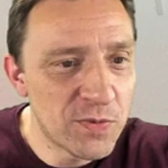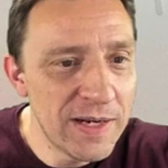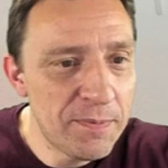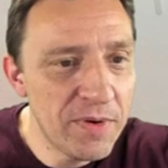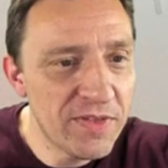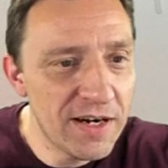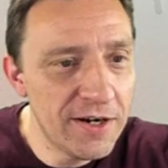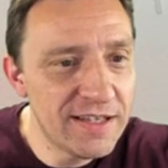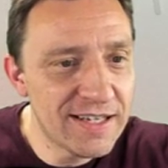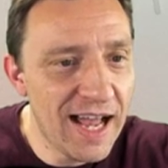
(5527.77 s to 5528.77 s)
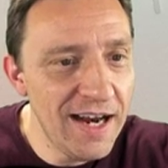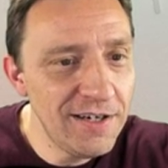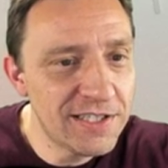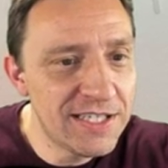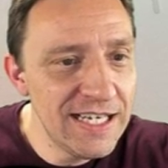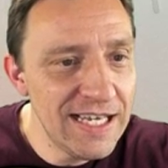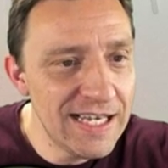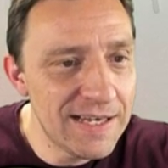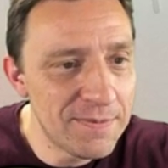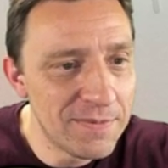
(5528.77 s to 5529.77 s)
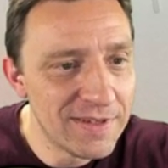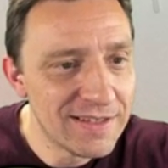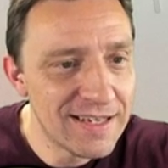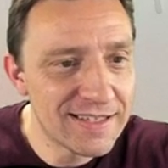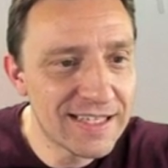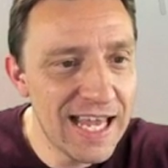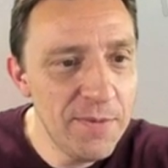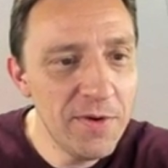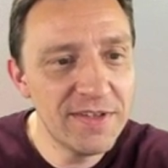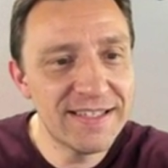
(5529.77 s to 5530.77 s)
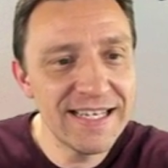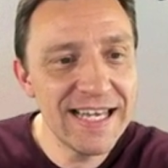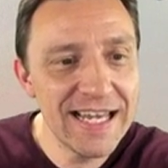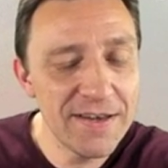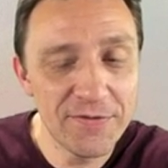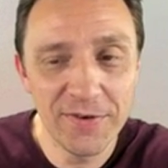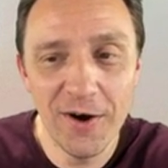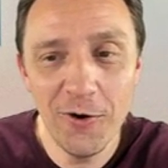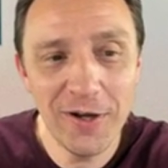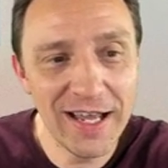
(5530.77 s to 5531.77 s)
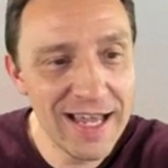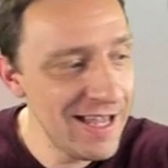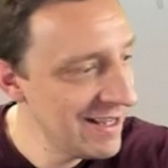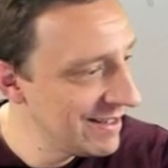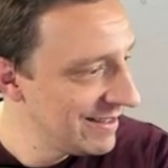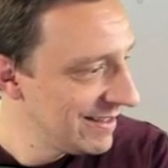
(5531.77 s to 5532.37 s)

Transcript: sweeping their entire team, says Gaming with Steve. Okay.